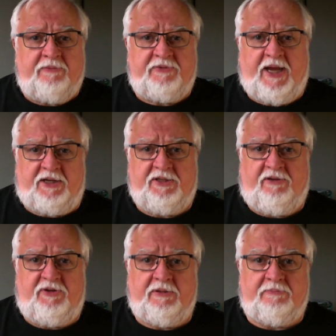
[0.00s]
tax
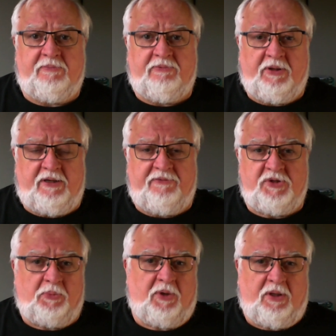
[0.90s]
if you really have
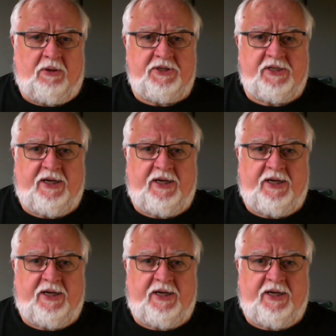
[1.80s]
shot the lights